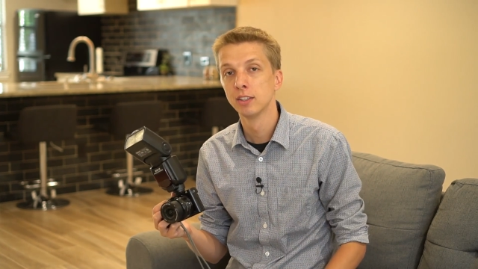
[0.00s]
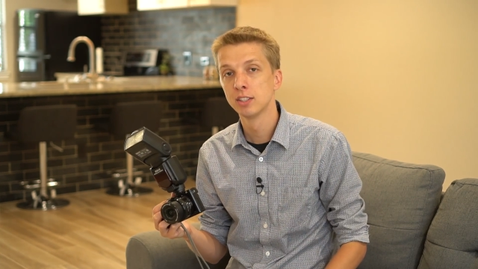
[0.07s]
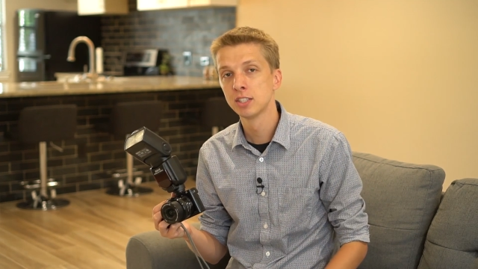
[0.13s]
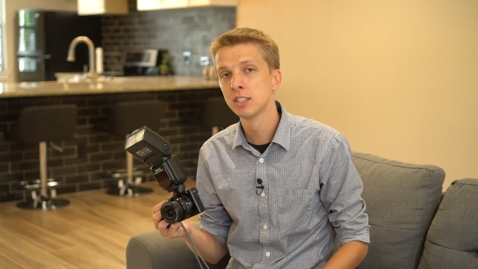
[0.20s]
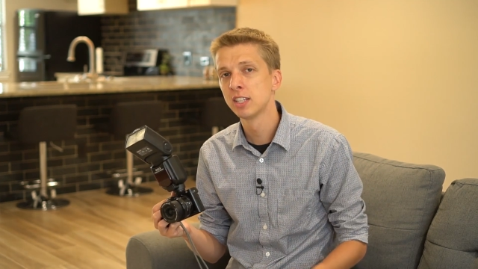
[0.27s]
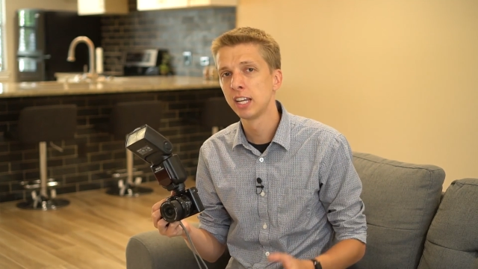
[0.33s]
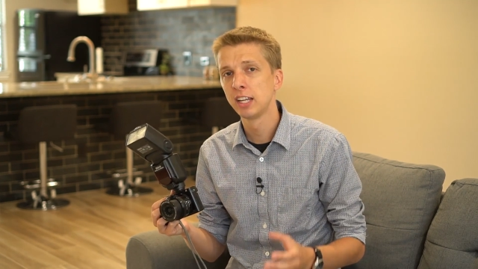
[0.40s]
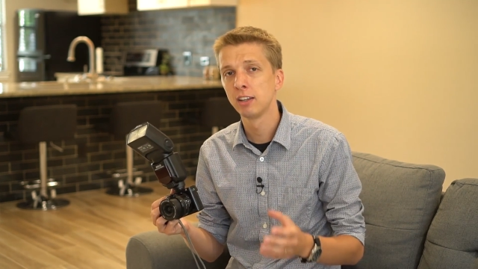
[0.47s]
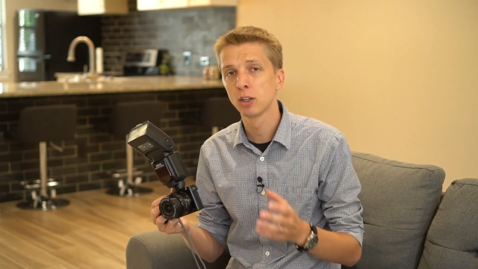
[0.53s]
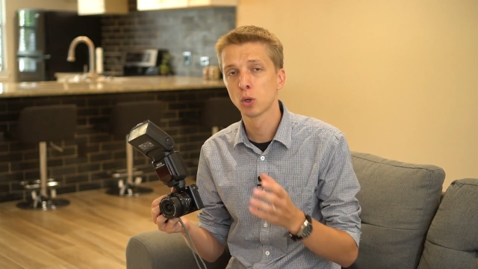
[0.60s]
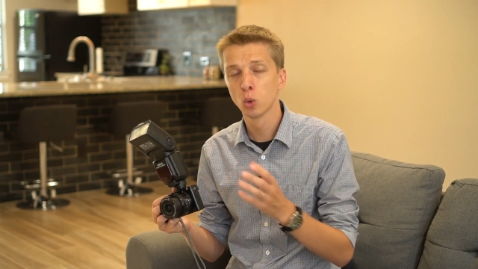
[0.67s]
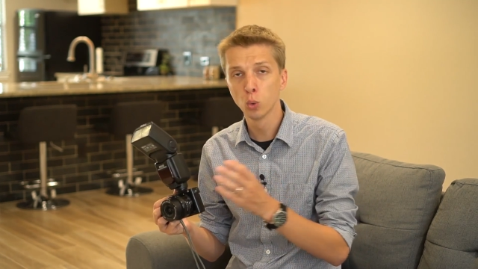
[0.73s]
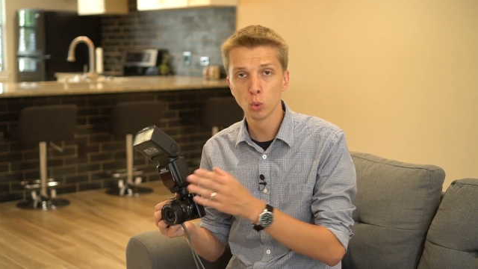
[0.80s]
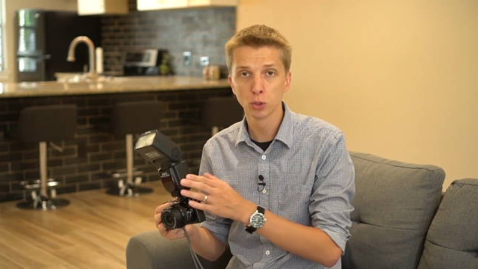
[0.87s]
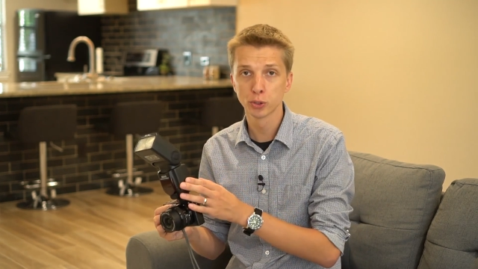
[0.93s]
This is a
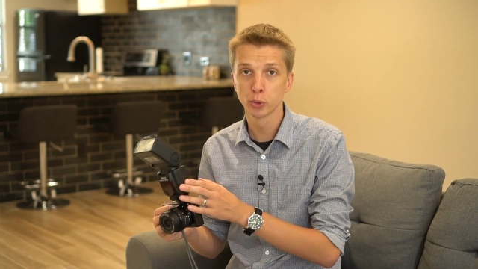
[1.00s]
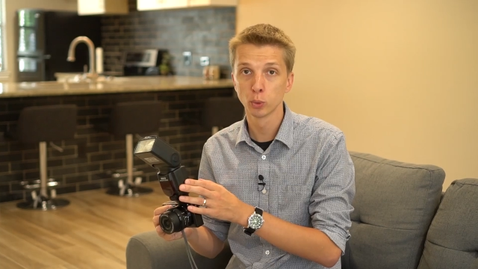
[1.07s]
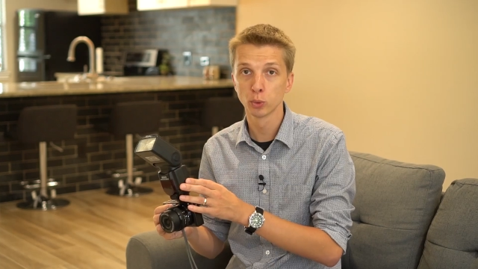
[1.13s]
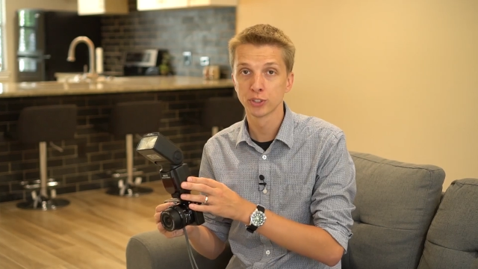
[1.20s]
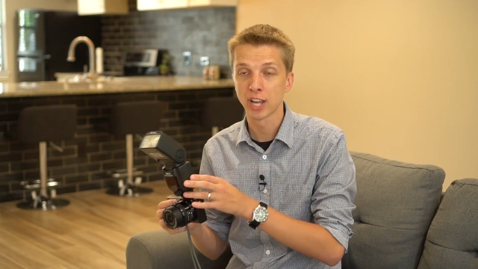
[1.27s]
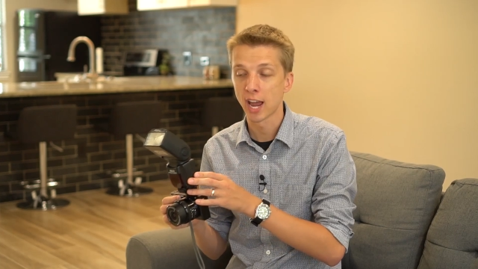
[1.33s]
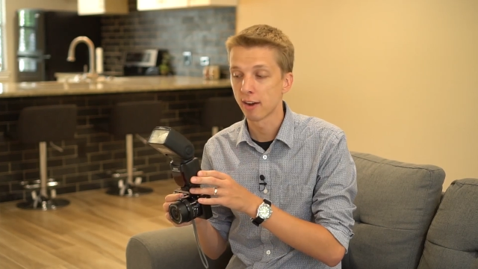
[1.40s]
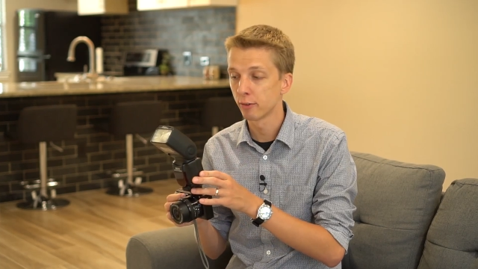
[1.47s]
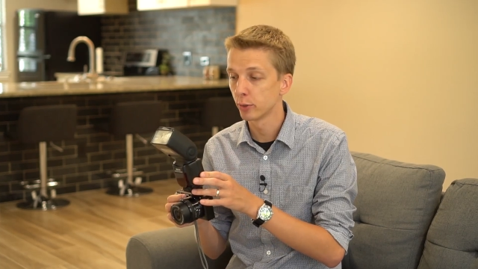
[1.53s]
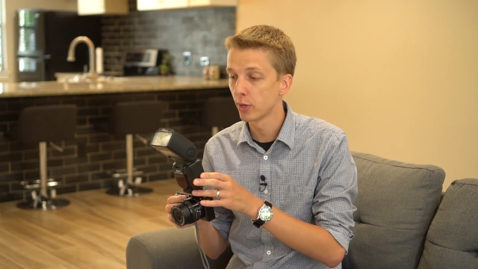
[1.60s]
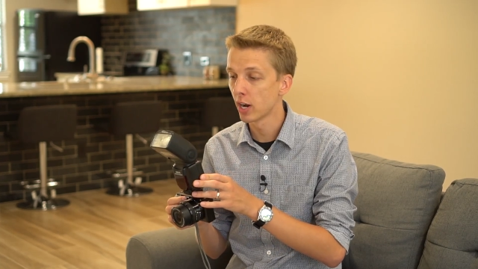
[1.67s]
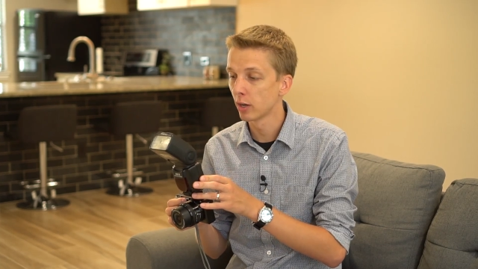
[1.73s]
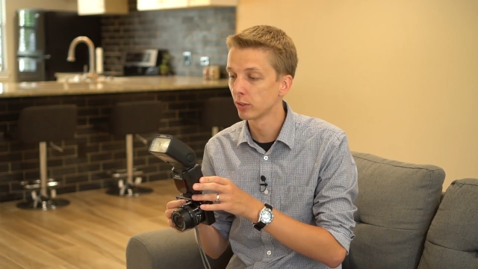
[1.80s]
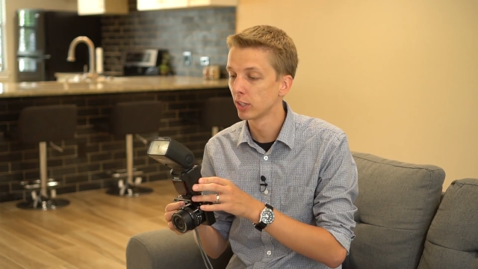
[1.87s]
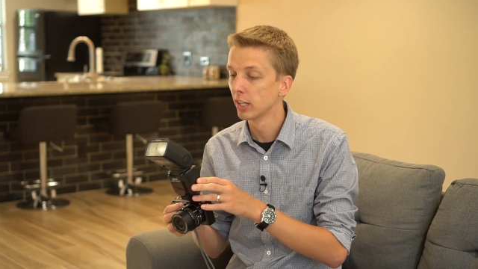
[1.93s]
cool tool to have
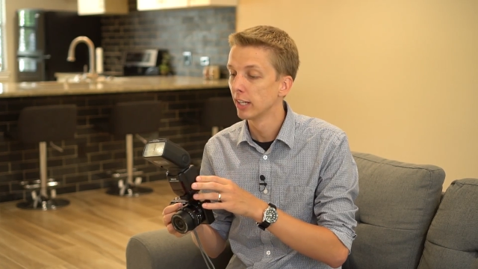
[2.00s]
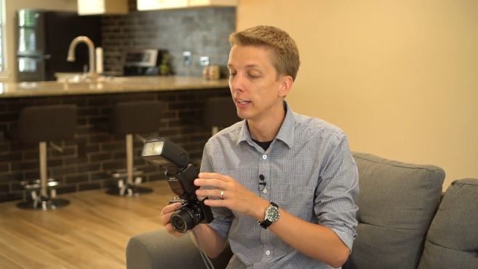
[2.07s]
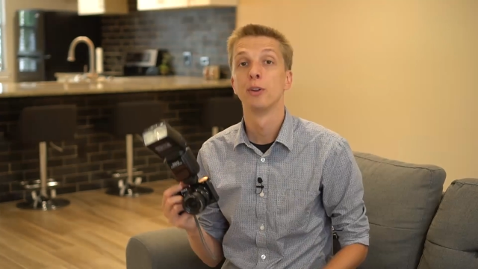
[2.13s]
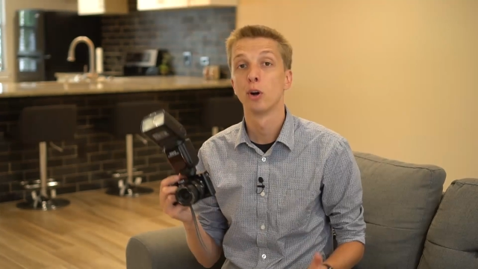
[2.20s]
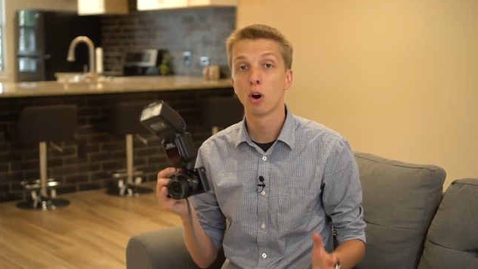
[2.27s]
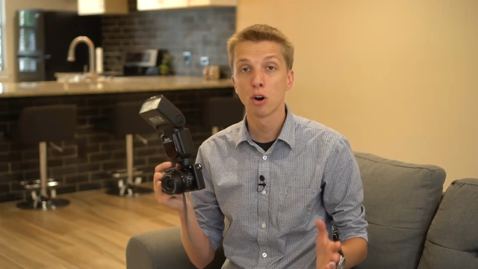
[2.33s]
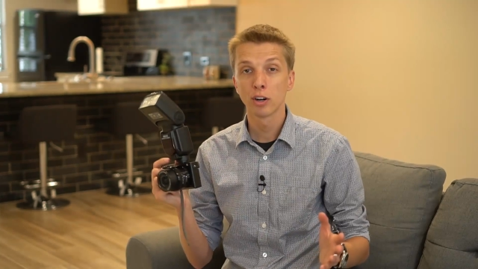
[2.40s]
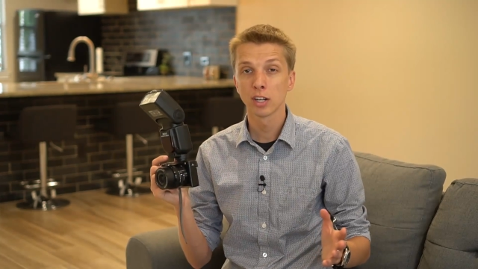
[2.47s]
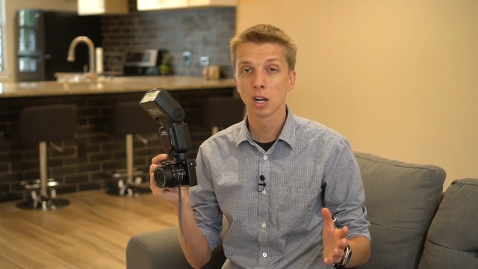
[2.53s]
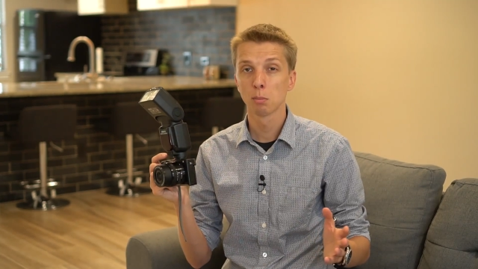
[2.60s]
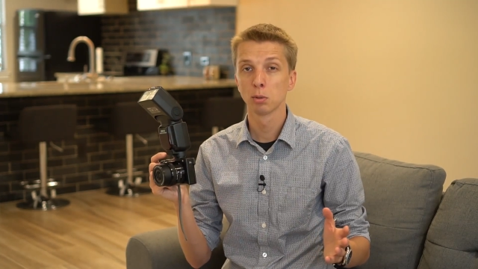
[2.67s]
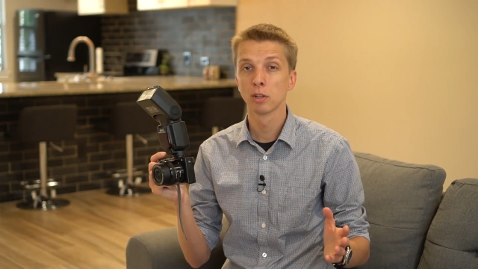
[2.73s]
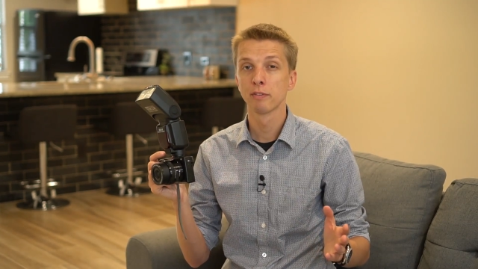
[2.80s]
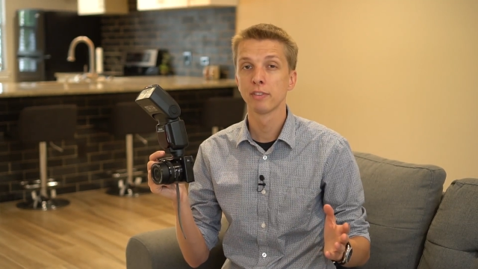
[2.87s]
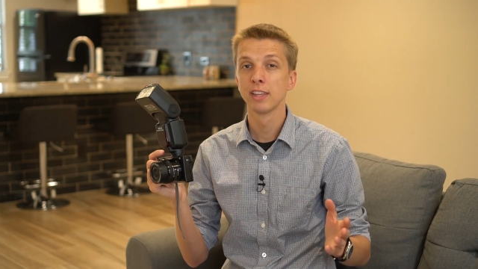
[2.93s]
around. There are a
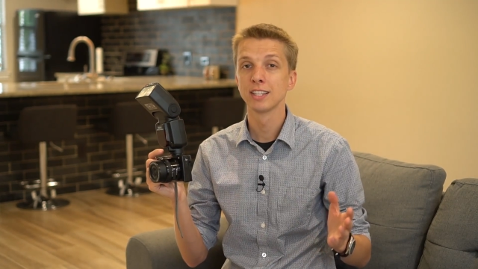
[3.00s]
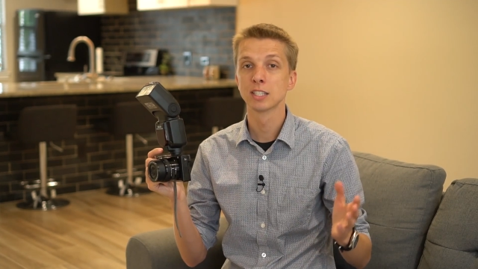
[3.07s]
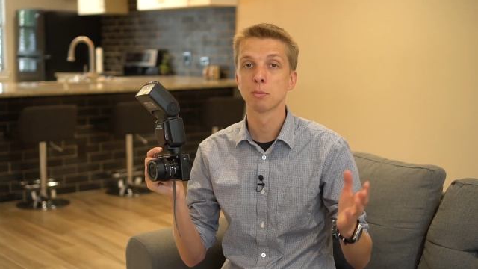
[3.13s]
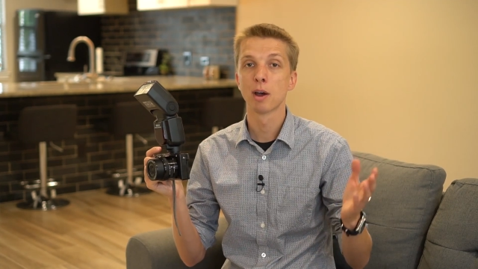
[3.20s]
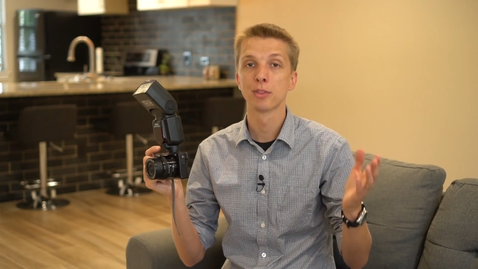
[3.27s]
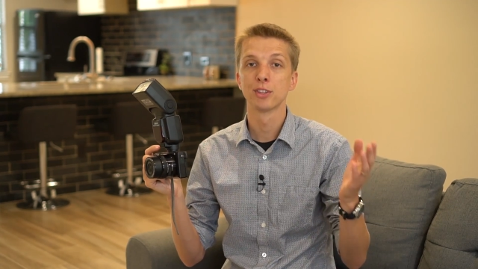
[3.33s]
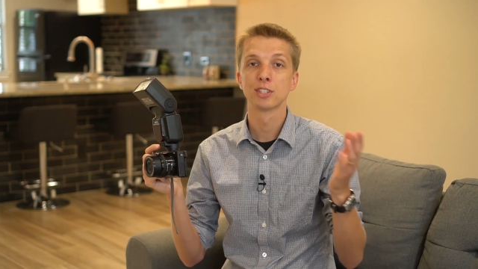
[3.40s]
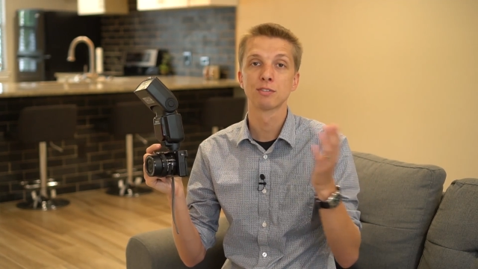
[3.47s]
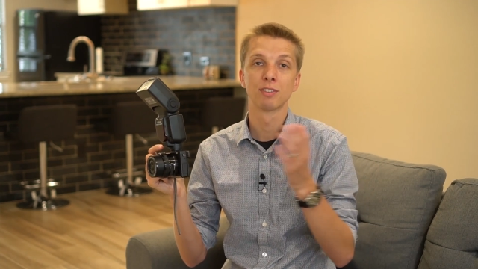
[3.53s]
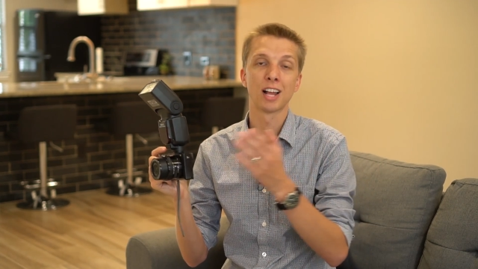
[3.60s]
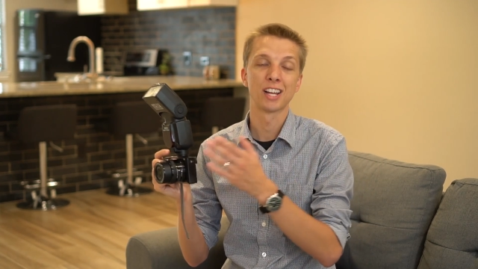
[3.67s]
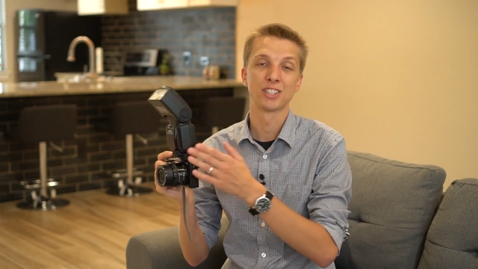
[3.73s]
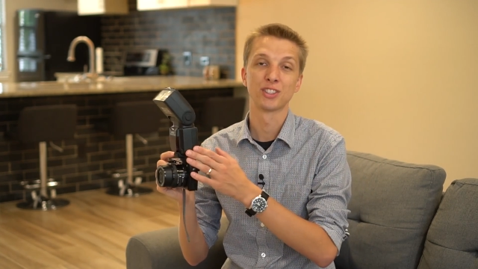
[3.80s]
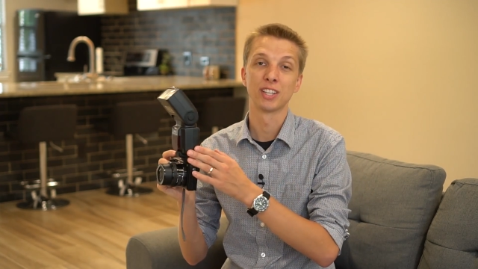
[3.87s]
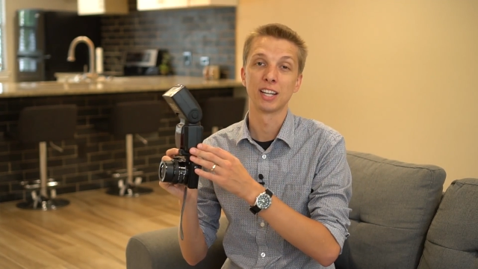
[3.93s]
couple of things about this
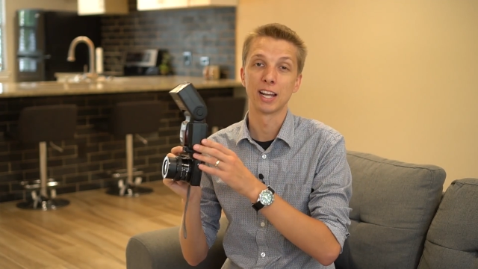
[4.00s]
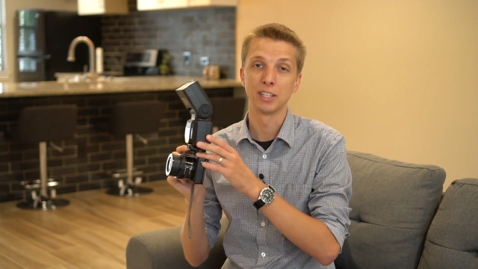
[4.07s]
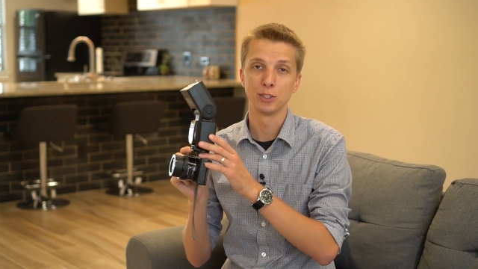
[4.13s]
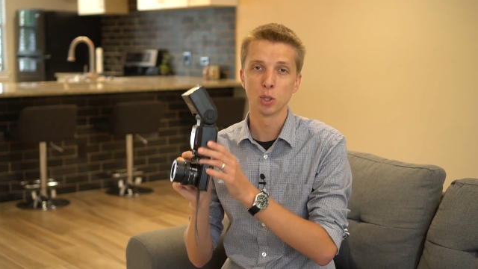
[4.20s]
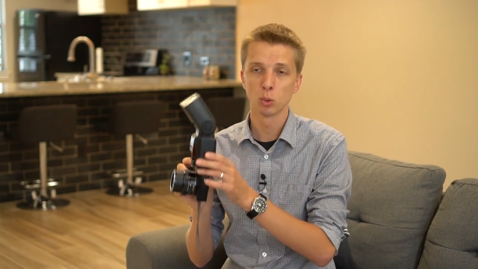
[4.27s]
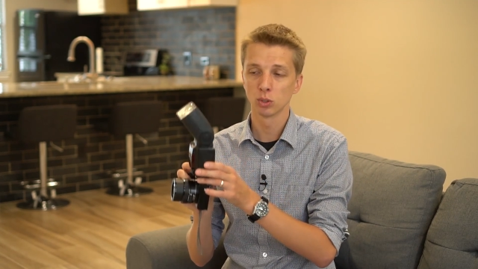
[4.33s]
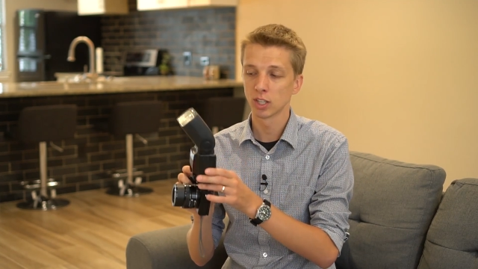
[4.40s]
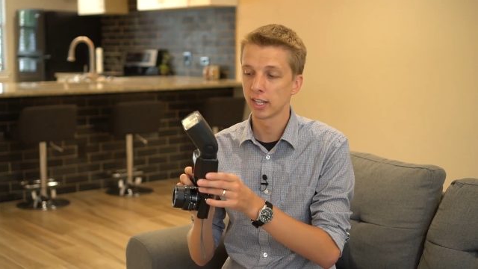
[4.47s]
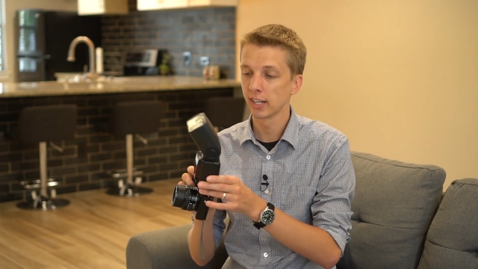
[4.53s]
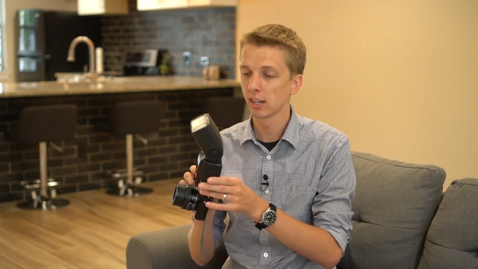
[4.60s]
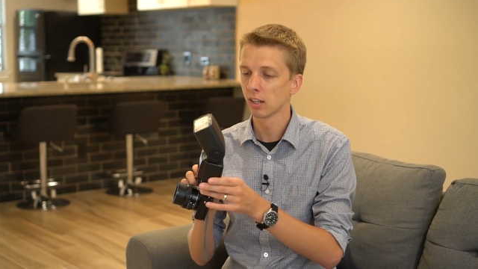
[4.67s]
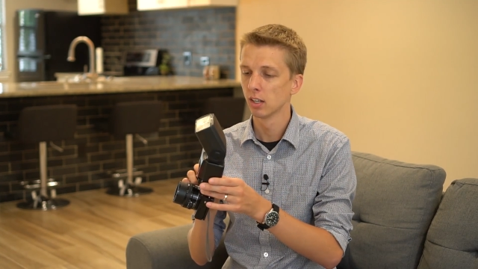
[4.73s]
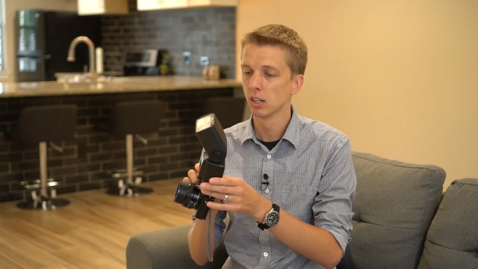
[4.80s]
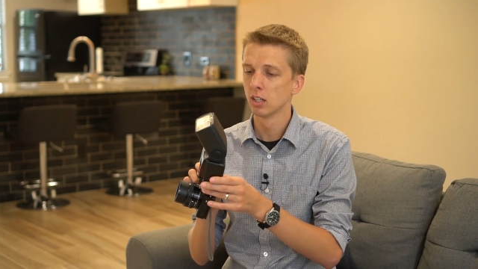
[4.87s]
flash that I don't like.